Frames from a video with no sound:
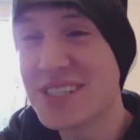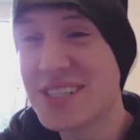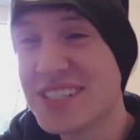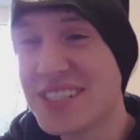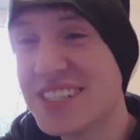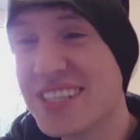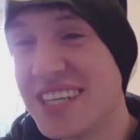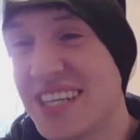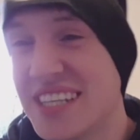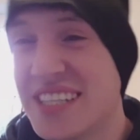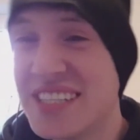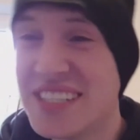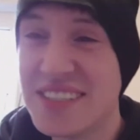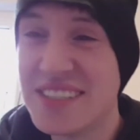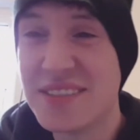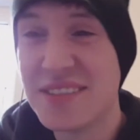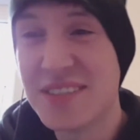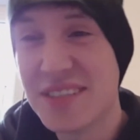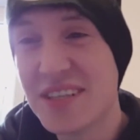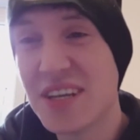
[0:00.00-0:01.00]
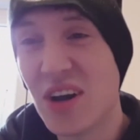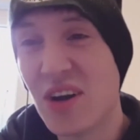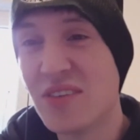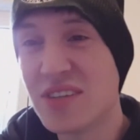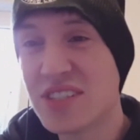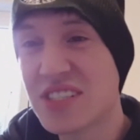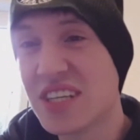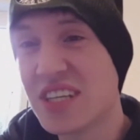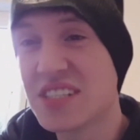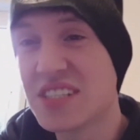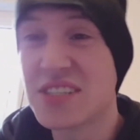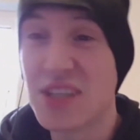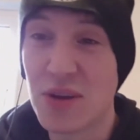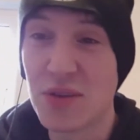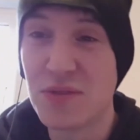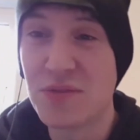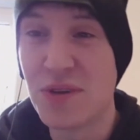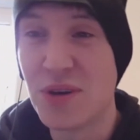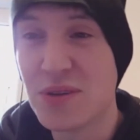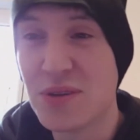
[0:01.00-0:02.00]
and then obviously its
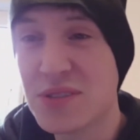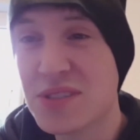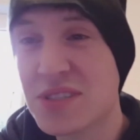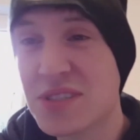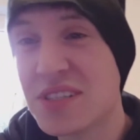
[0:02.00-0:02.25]
downfalls.